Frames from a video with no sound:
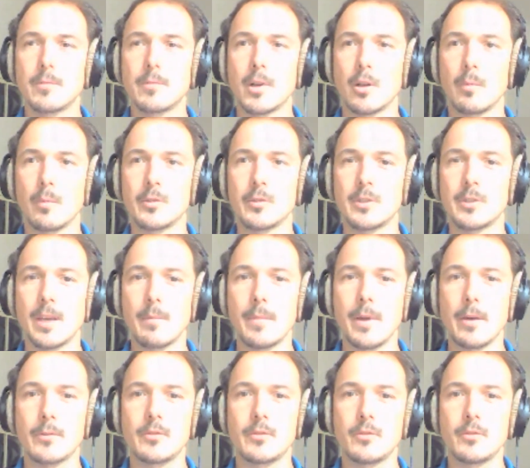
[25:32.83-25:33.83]
Global Jam
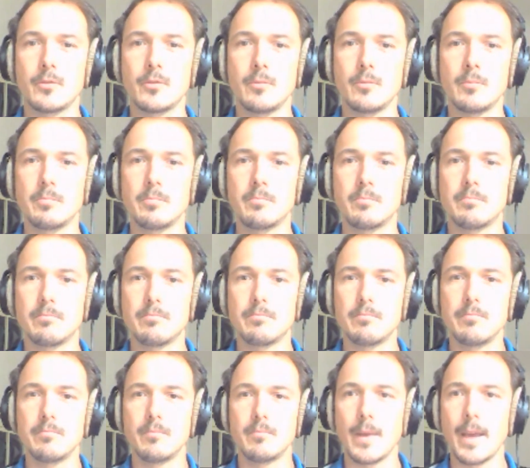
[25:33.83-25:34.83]
how to
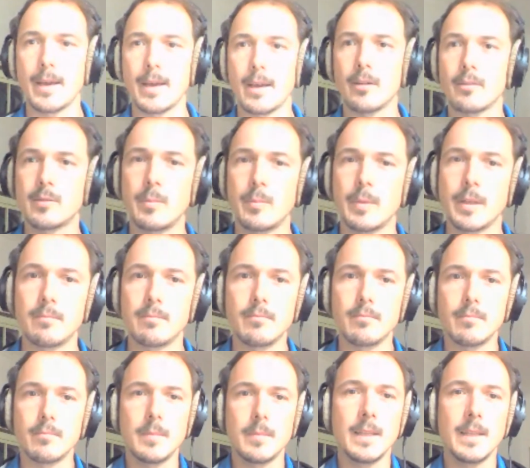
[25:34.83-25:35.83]
hang out a bit
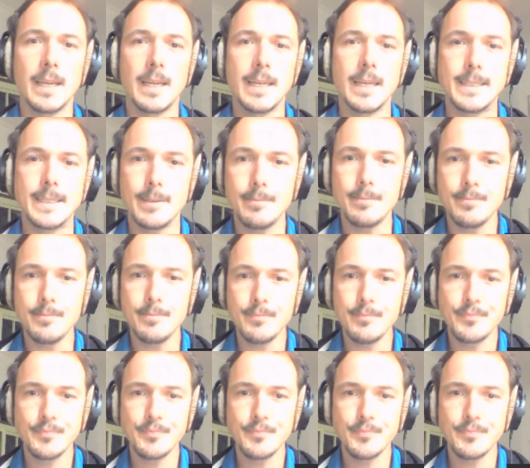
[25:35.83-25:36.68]
later?